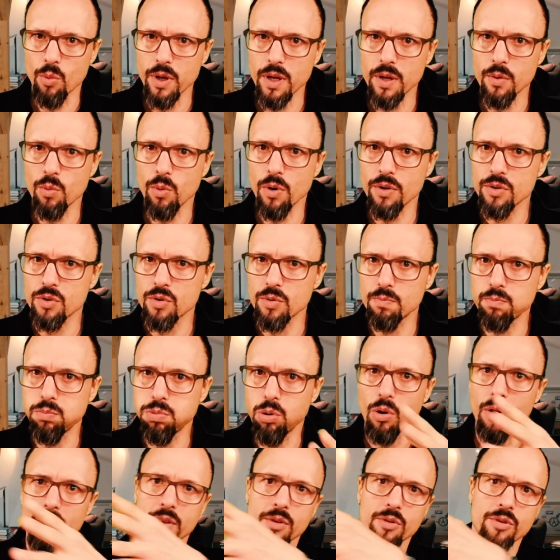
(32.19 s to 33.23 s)
we want to
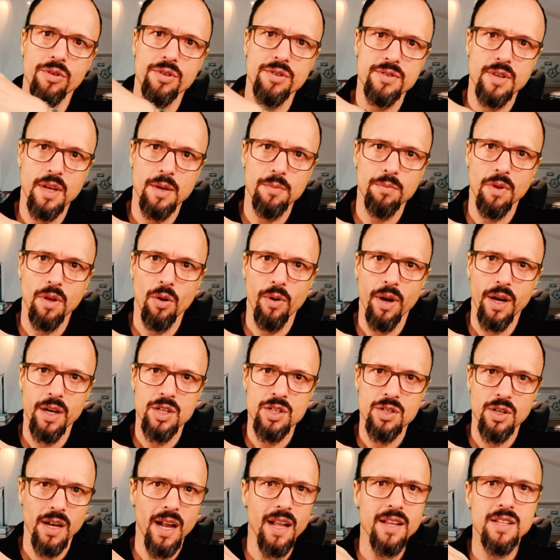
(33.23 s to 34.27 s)
pull into the same direction.